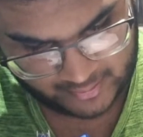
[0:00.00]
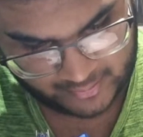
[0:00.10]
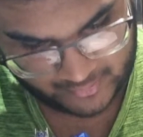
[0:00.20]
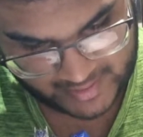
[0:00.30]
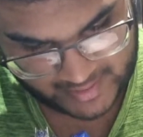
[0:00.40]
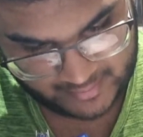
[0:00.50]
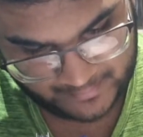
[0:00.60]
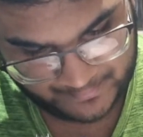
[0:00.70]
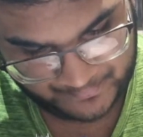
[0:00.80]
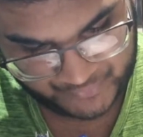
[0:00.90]
one,
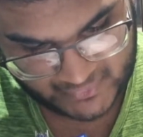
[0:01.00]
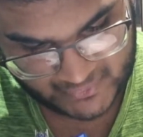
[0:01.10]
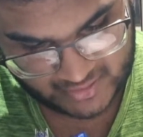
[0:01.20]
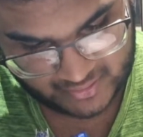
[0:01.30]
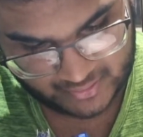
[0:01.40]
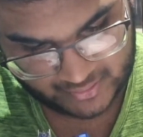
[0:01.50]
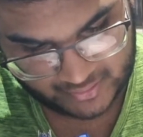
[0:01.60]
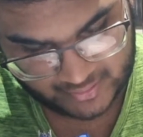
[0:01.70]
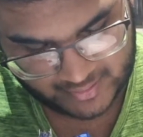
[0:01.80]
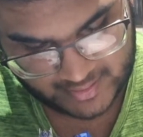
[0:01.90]

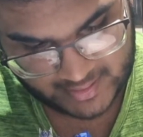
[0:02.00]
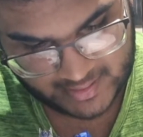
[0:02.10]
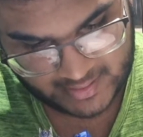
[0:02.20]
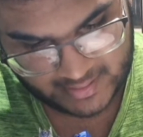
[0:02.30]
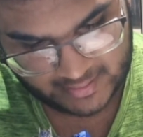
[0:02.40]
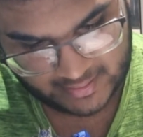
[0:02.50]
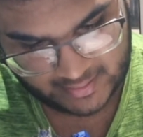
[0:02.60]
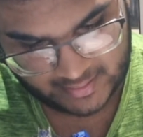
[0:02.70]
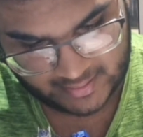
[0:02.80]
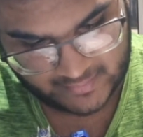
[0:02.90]
two,
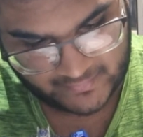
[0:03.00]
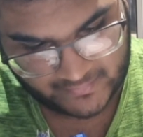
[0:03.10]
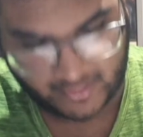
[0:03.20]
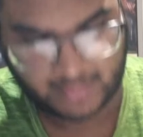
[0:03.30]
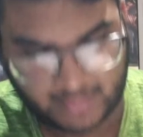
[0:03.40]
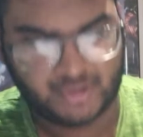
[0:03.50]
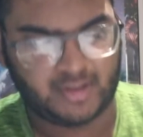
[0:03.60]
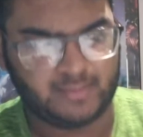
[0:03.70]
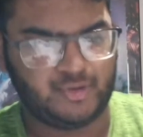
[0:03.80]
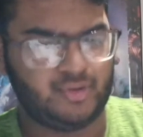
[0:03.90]
three, four. I'm sure